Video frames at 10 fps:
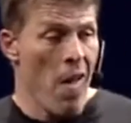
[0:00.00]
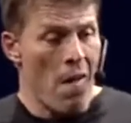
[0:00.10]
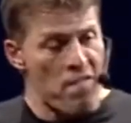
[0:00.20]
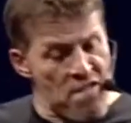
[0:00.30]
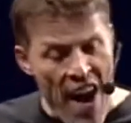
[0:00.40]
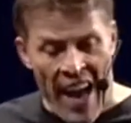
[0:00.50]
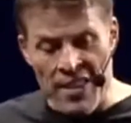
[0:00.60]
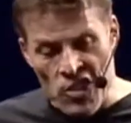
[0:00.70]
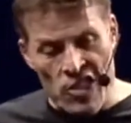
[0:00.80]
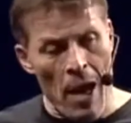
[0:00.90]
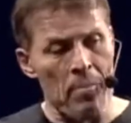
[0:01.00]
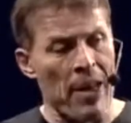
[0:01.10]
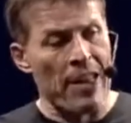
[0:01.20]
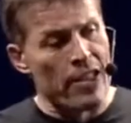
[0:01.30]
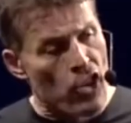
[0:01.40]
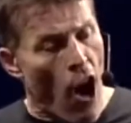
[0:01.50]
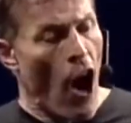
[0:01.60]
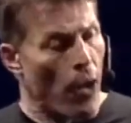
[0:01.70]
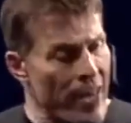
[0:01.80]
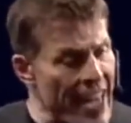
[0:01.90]
find somebody that's
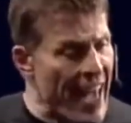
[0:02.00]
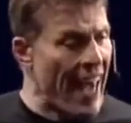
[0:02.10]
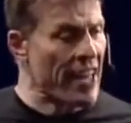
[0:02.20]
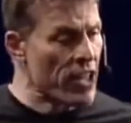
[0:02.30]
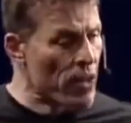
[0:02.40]
already getting the